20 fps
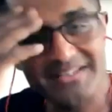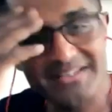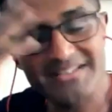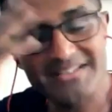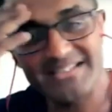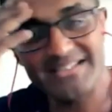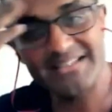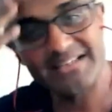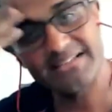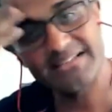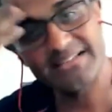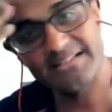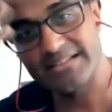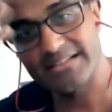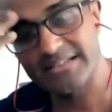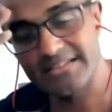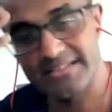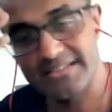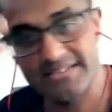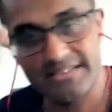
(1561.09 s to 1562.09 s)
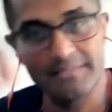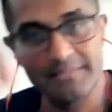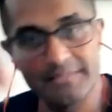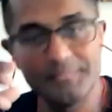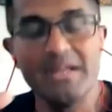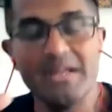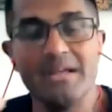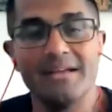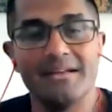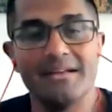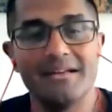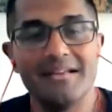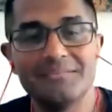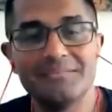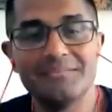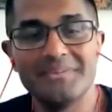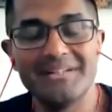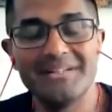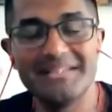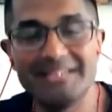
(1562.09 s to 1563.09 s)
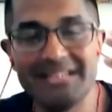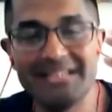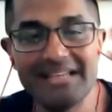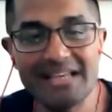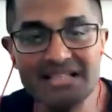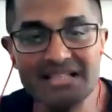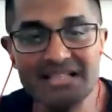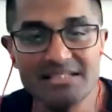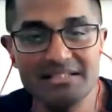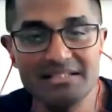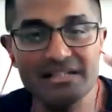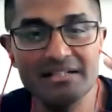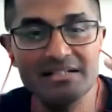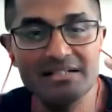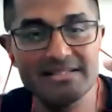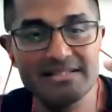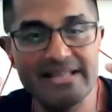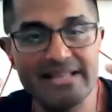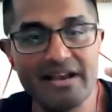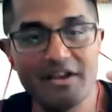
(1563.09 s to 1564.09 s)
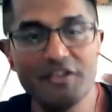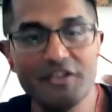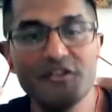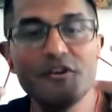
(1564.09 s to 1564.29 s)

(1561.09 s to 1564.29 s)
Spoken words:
you see, it's the instinct is there.